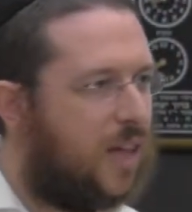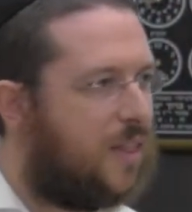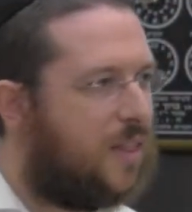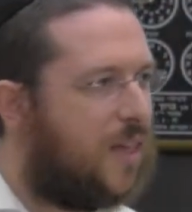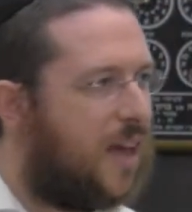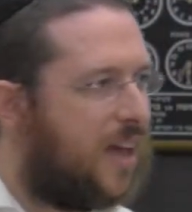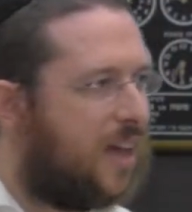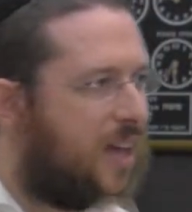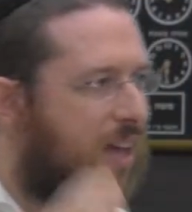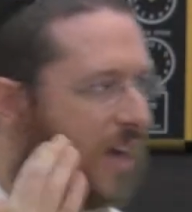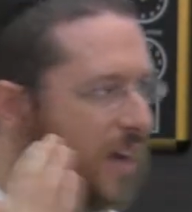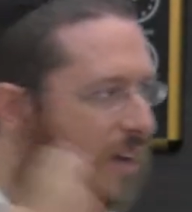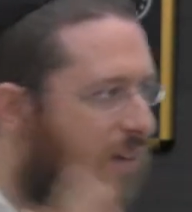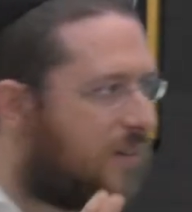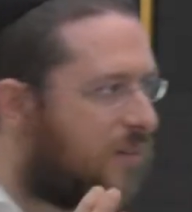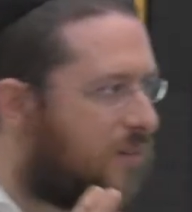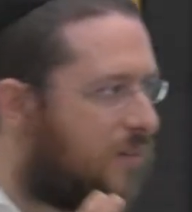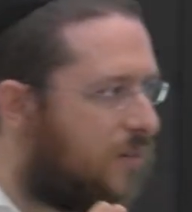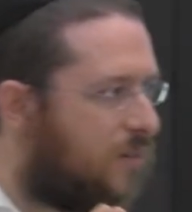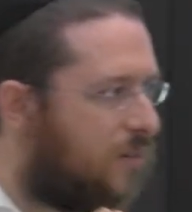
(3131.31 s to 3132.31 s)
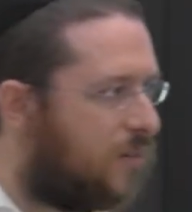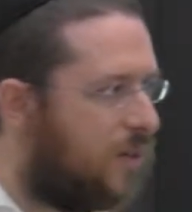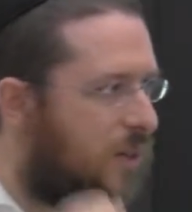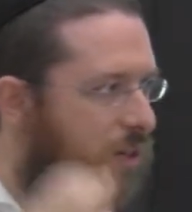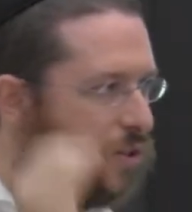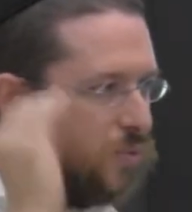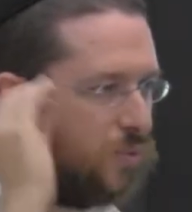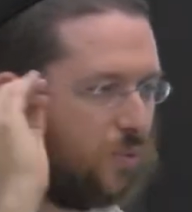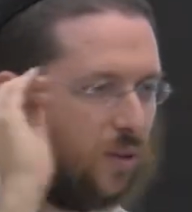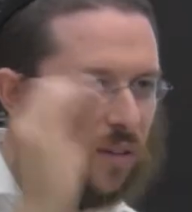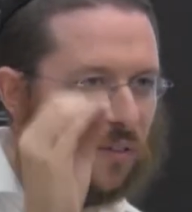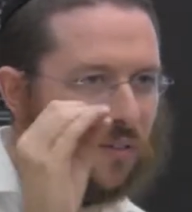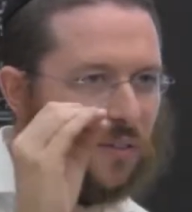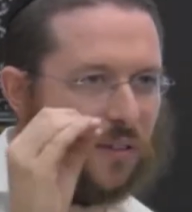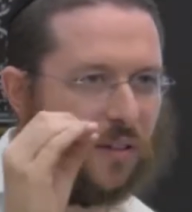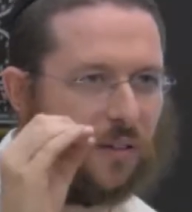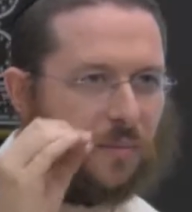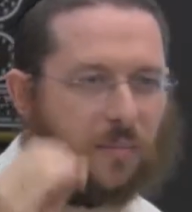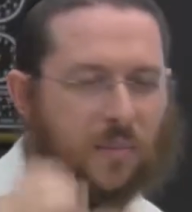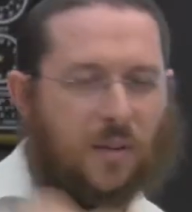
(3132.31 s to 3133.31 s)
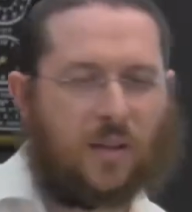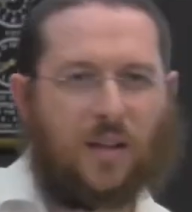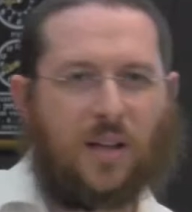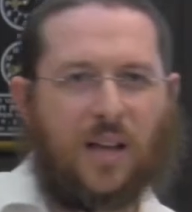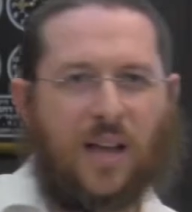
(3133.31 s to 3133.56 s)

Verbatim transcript: They get it, it's real for them,